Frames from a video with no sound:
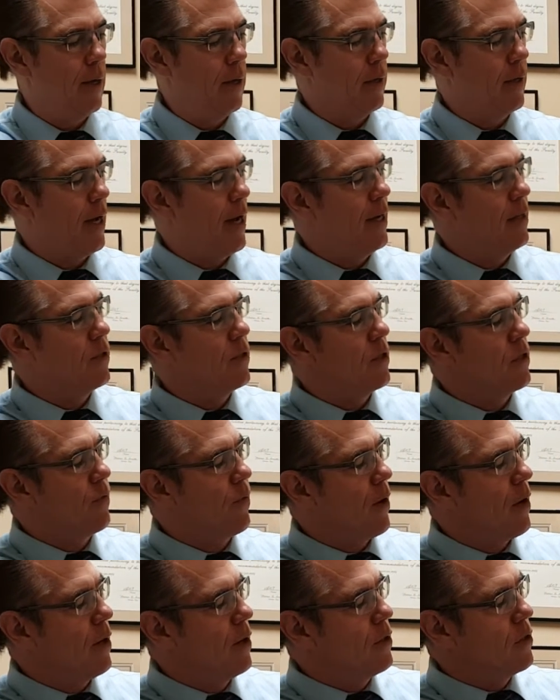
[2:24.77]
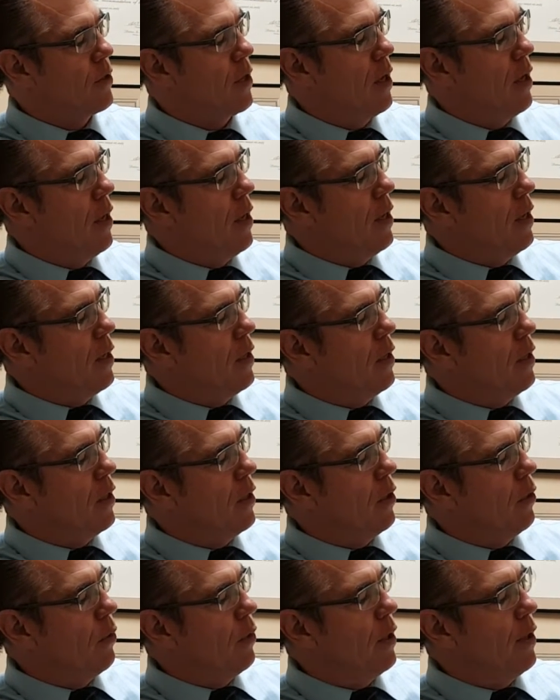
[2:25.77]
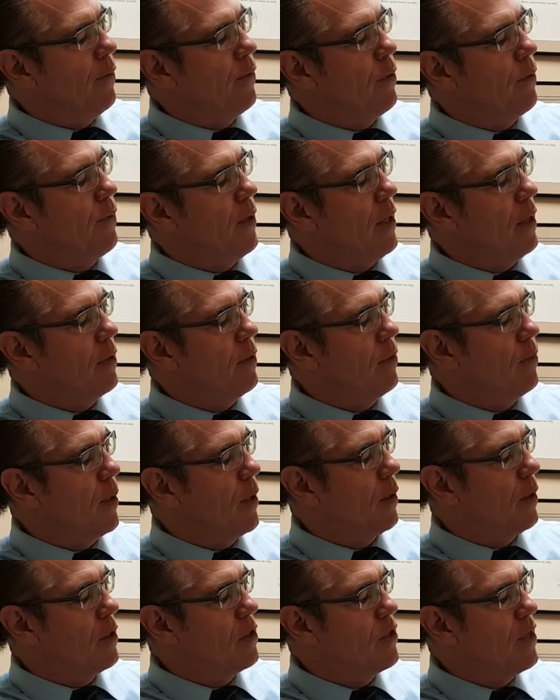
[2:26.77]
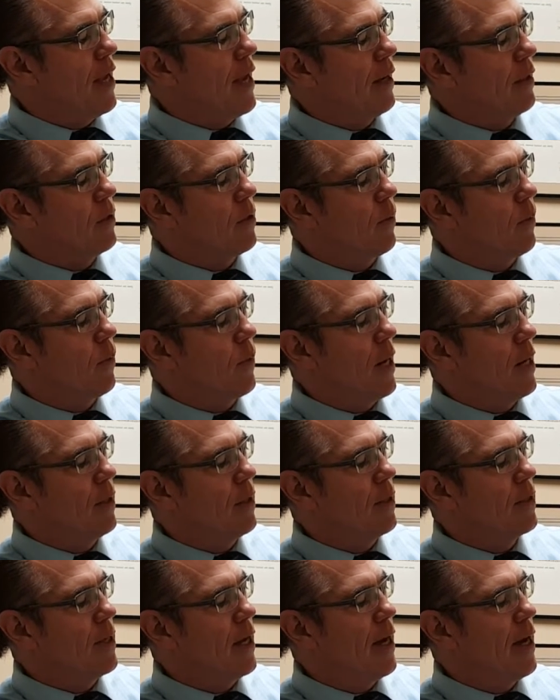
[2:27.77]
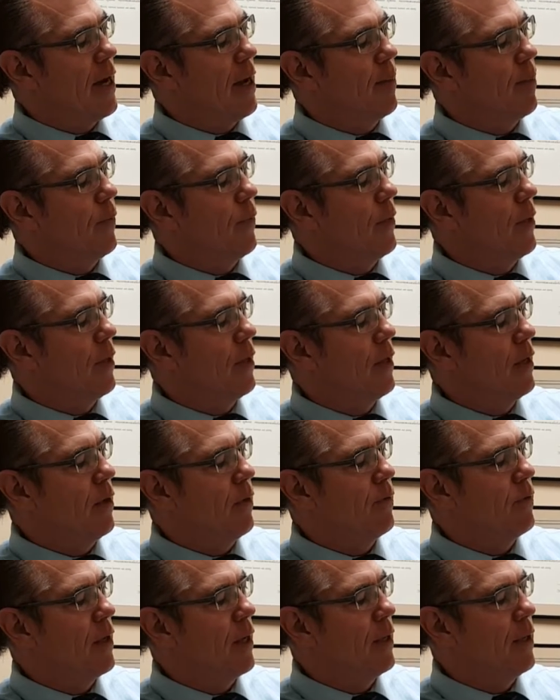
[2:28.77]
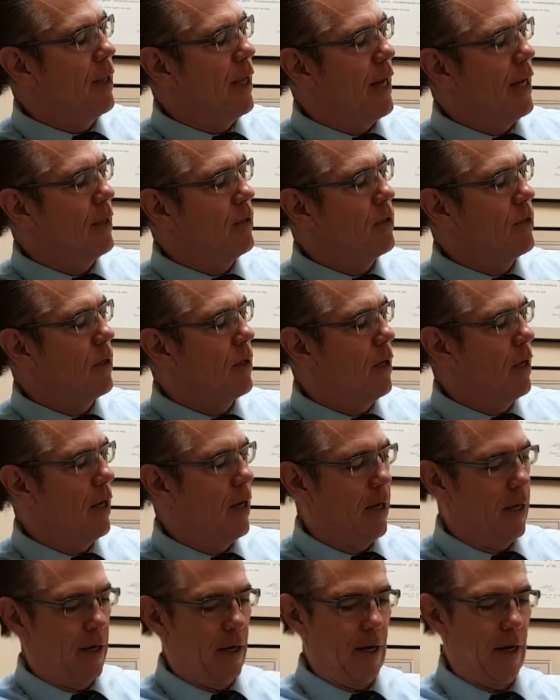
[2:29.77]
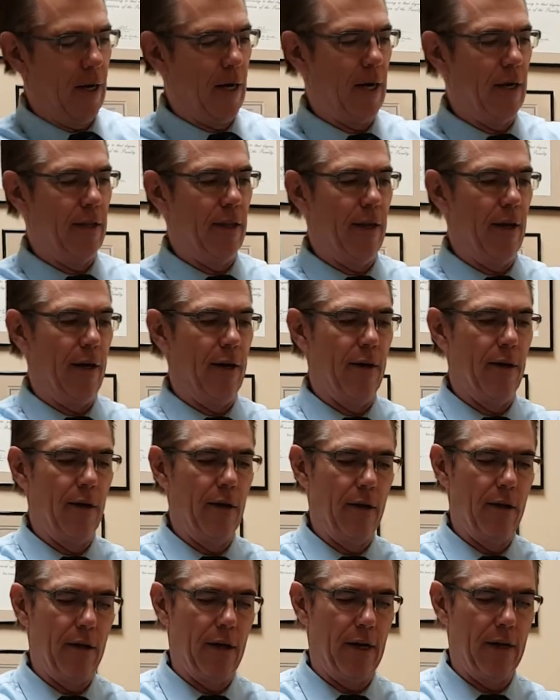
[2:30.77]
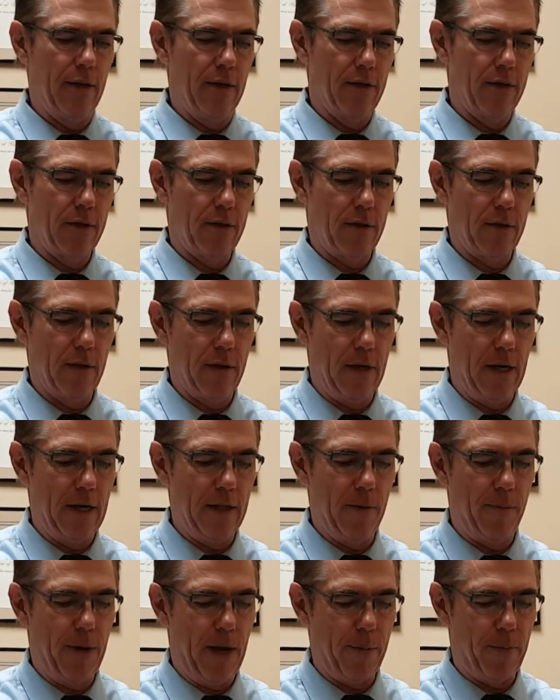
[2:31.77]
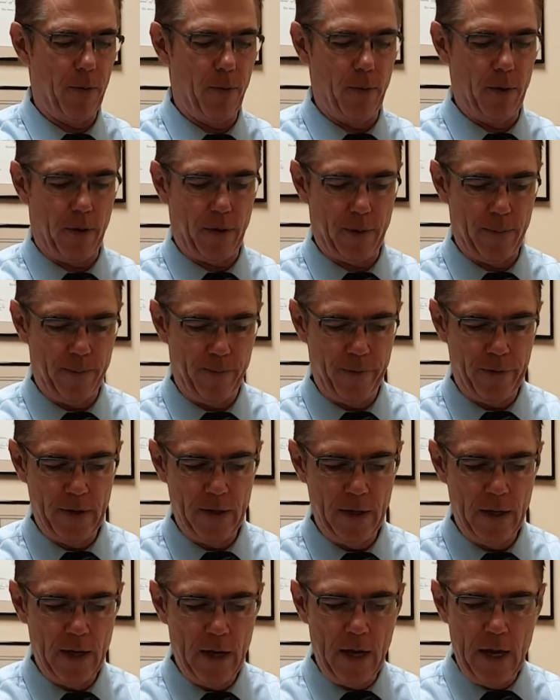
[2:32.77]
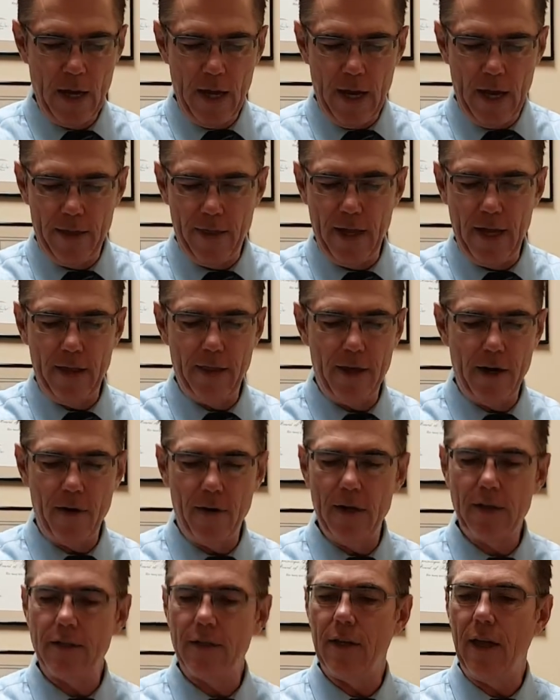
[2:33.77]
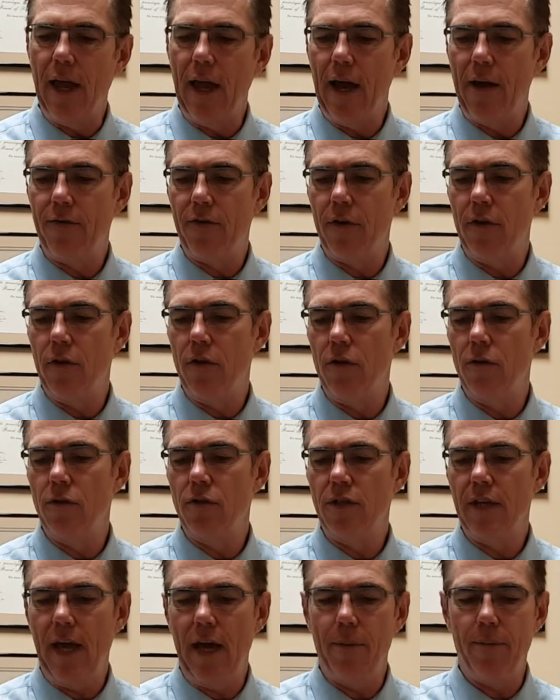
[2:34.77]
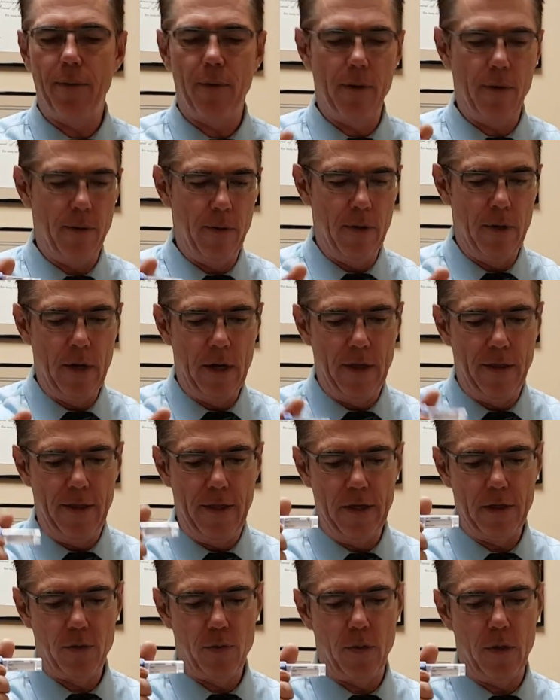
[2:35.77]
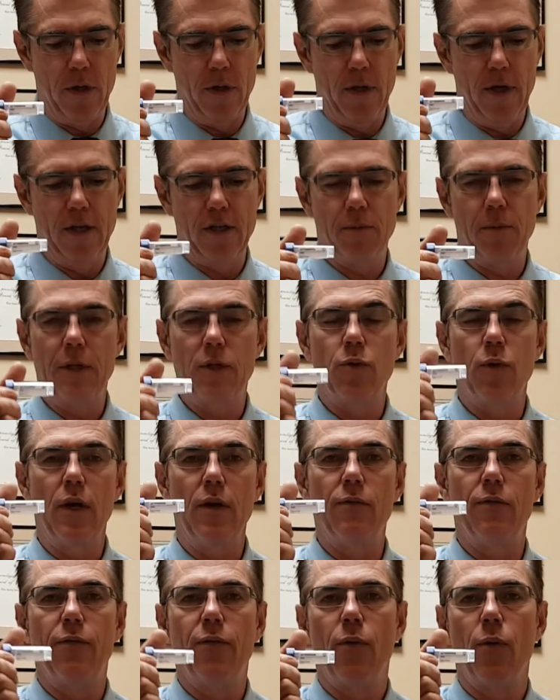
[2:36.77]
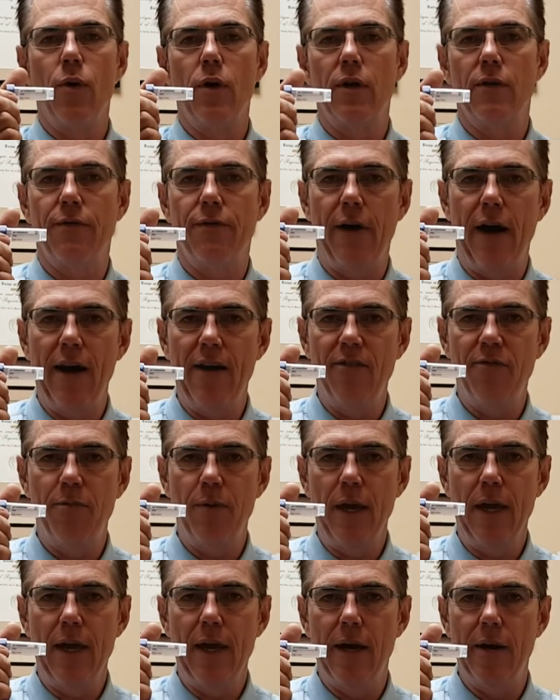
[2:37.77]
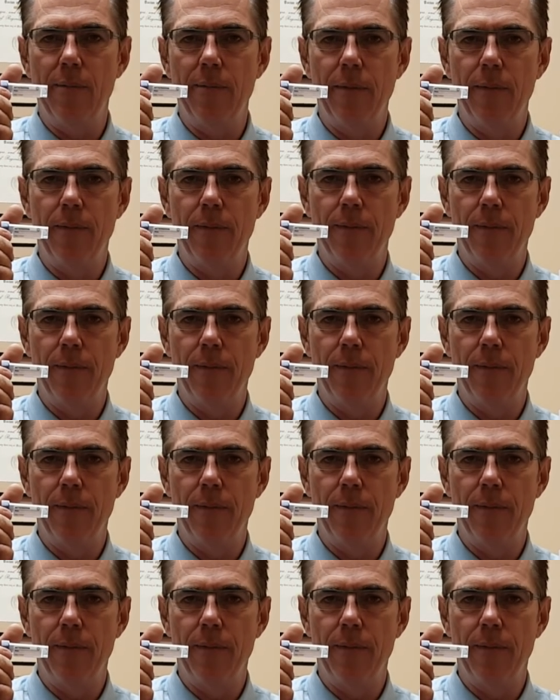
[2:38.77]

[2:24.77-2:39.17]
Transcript: guides as far as, if you've eaten meal or snack, to write the time that you've done that on there, on the paperwork. And then there is an afternoon sample. This one is between 4 to 5 p.m.